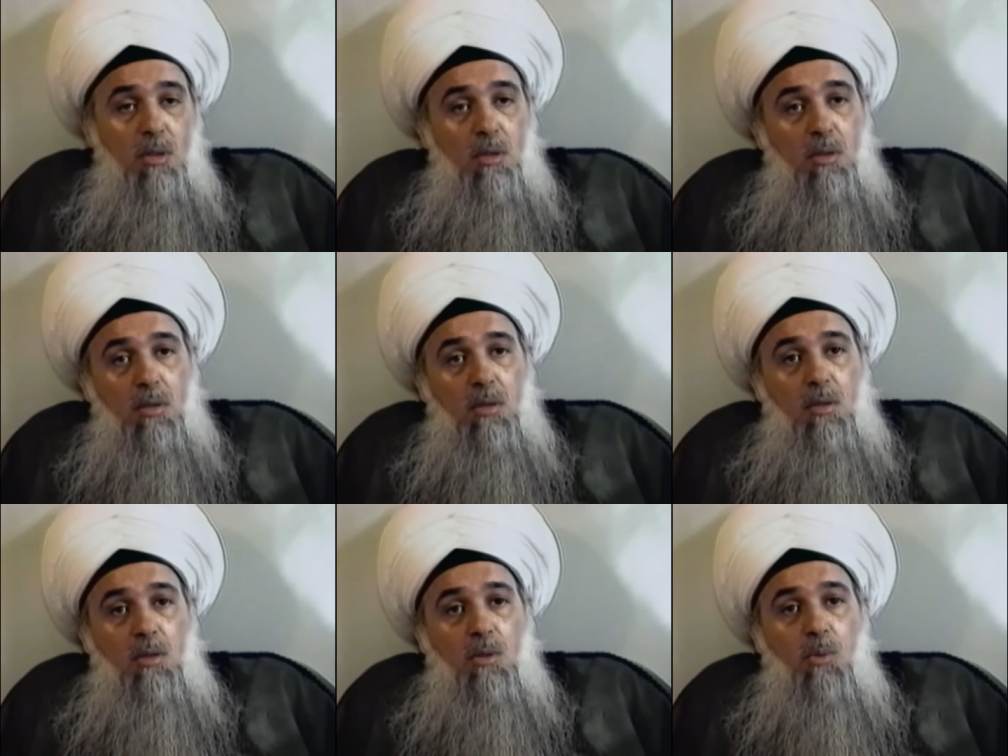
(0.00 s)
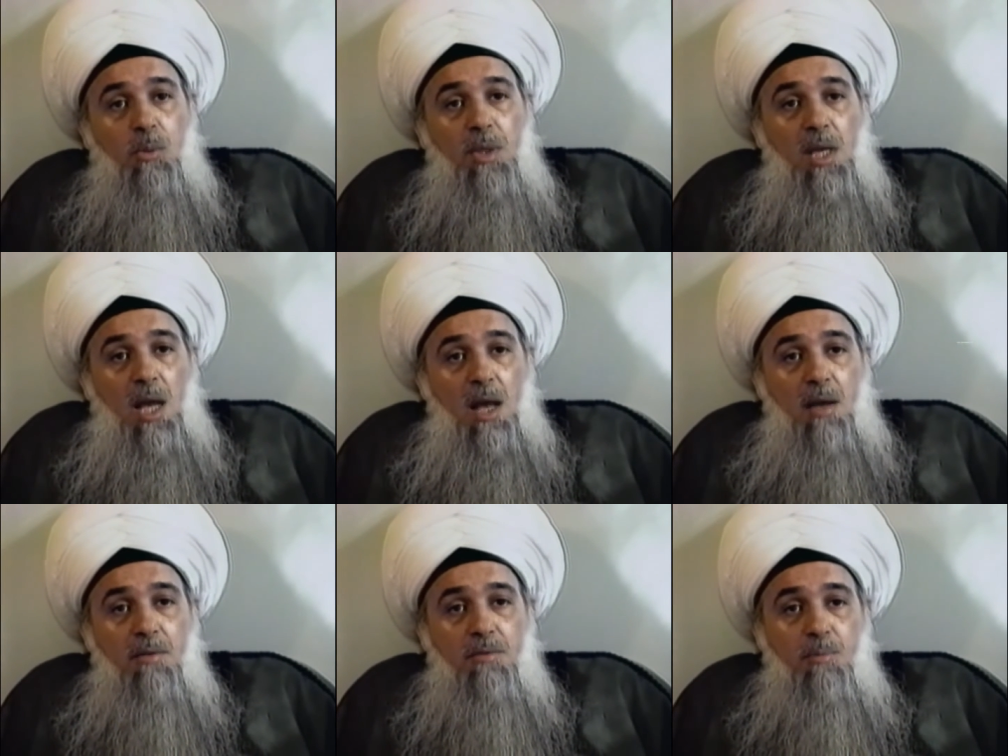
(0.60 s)
uh, we
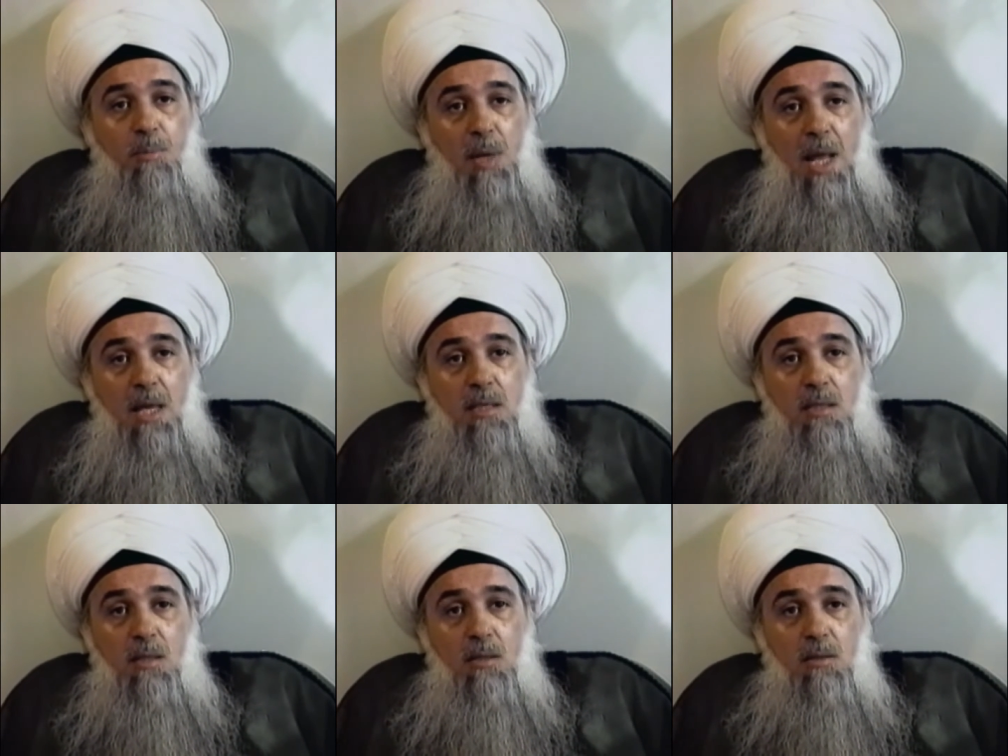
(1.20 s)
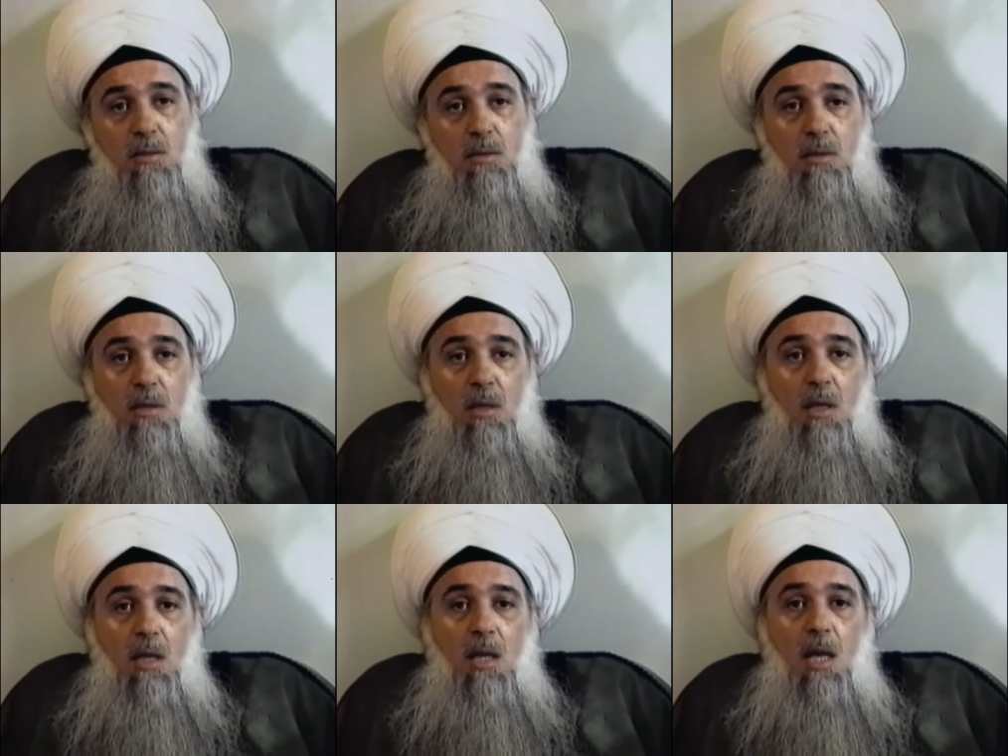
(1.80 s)
have places
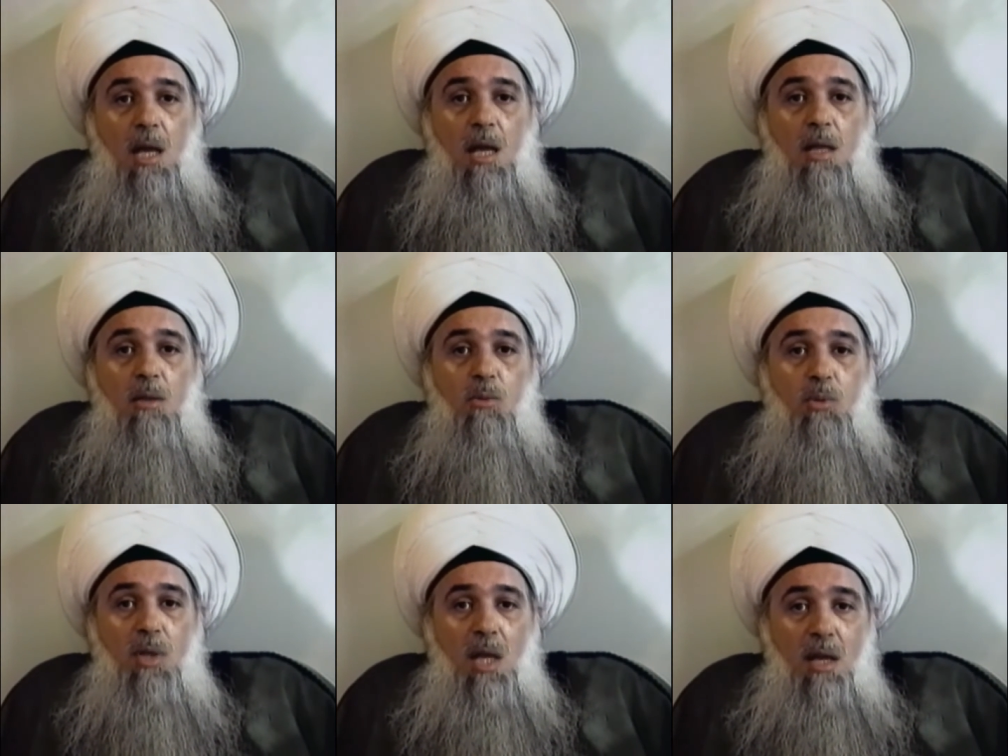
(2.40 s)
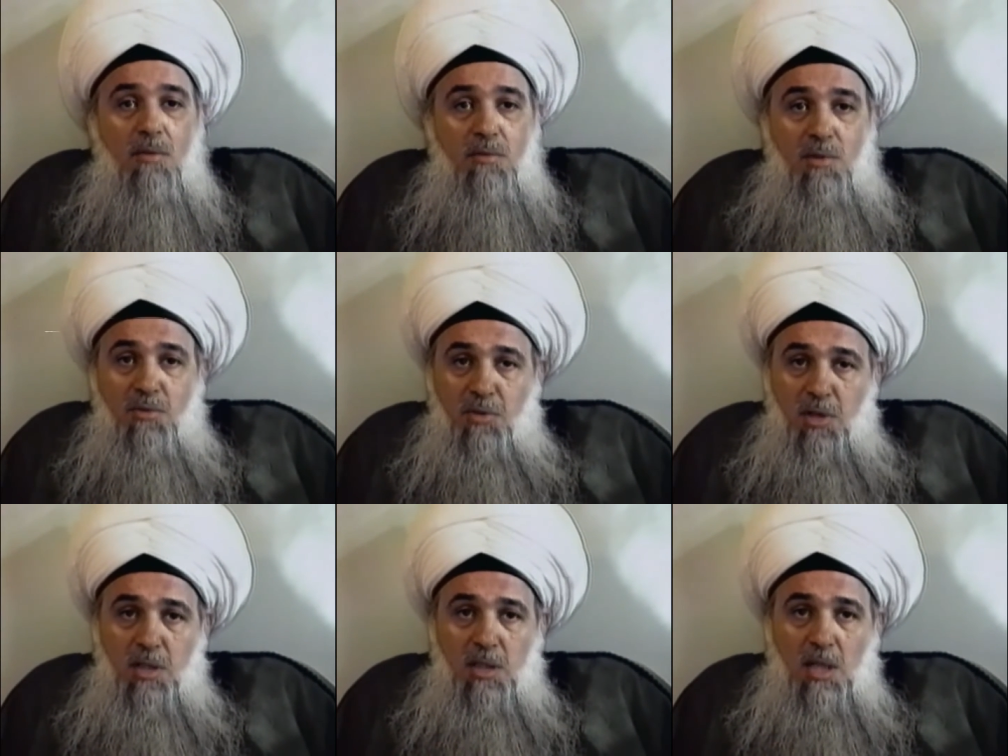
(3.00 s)
and we have
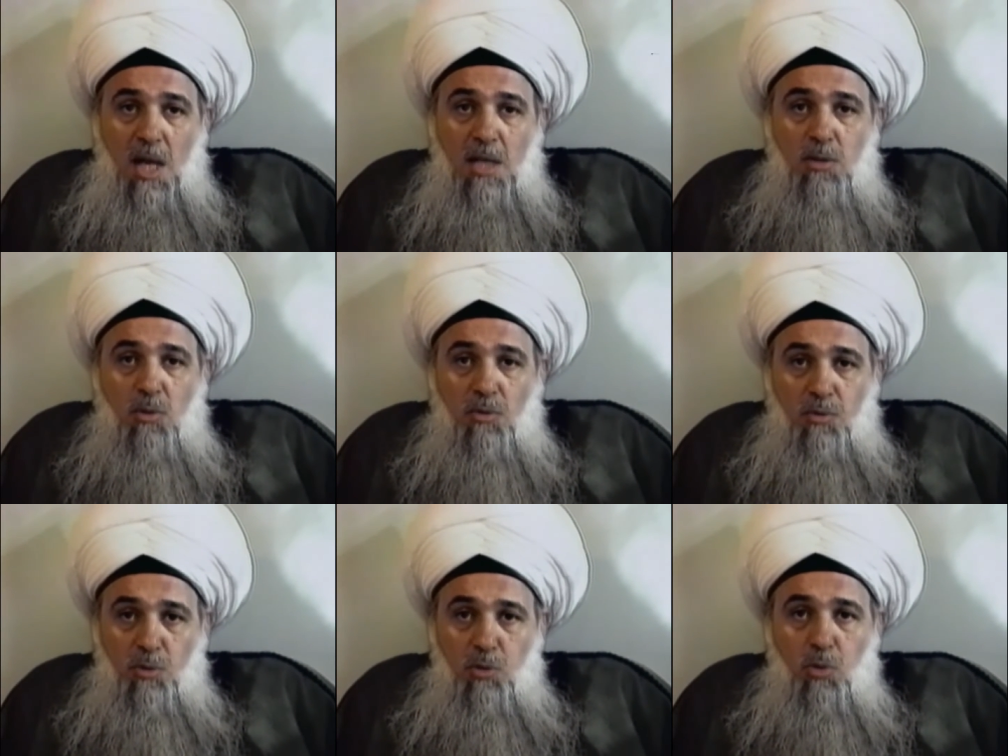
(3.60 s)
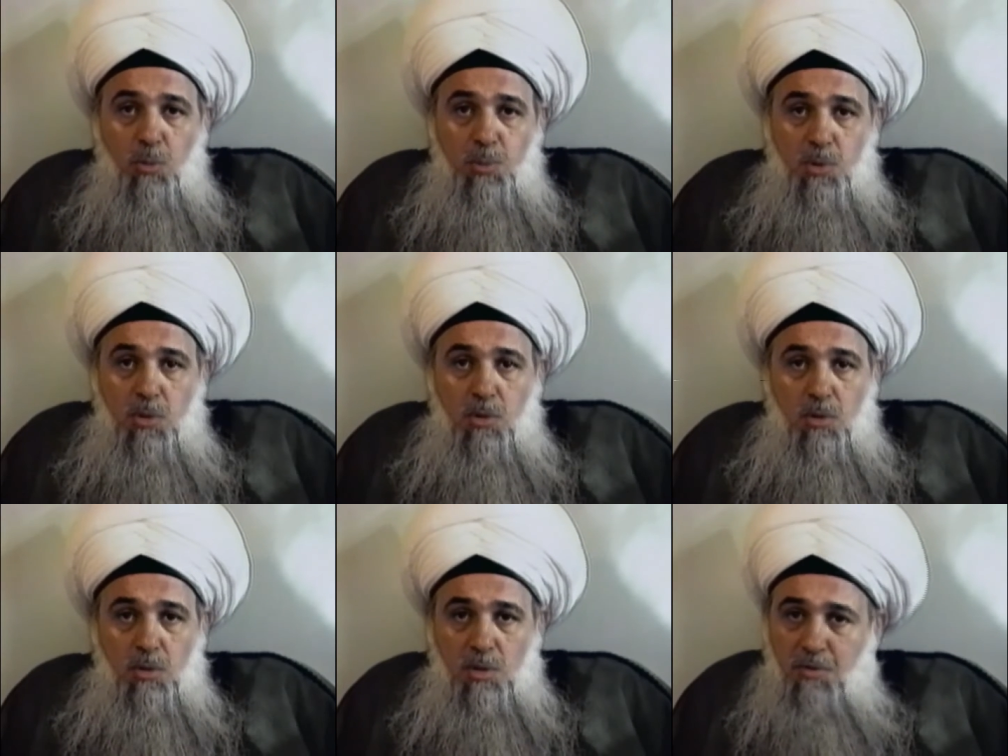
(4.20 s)
different kind of
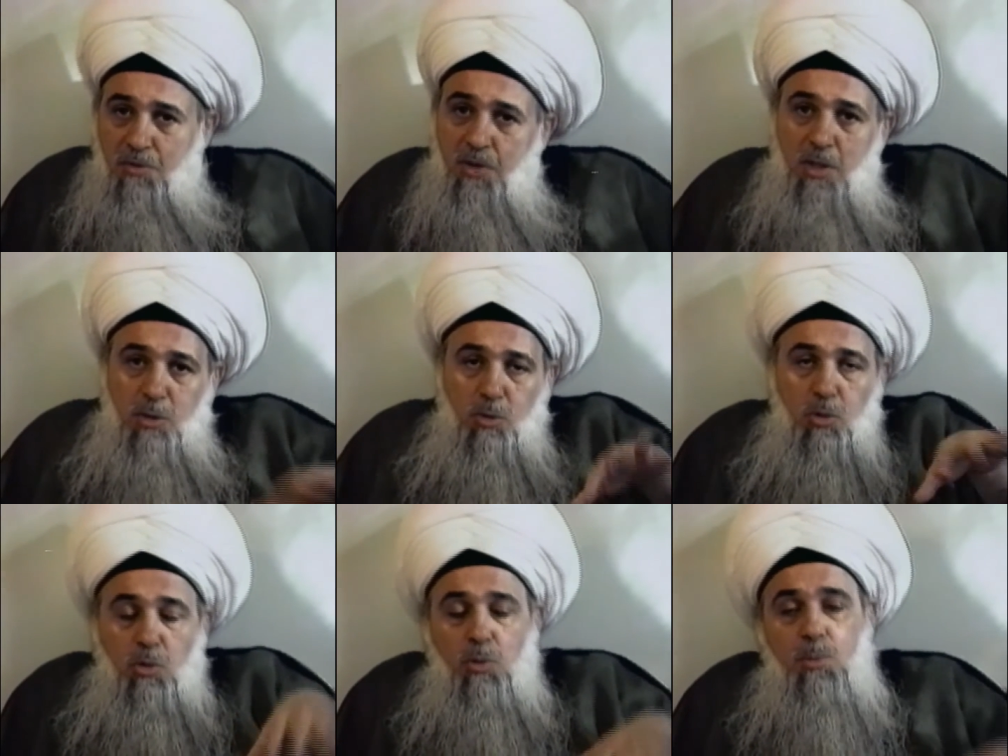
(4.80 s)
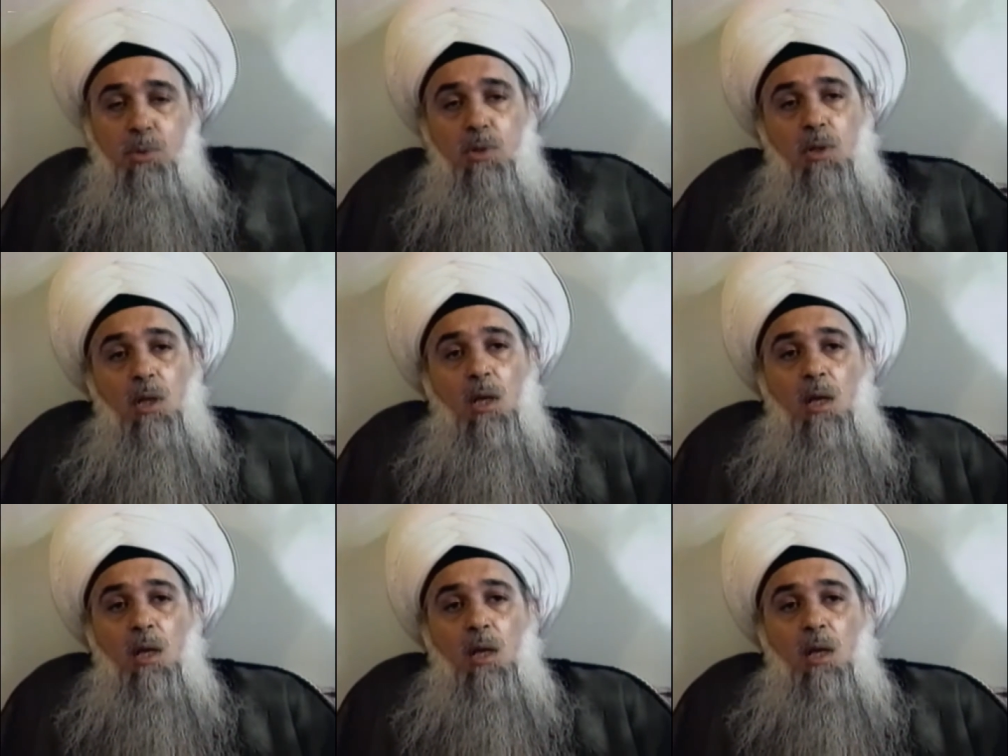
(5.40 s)
groups, different groups.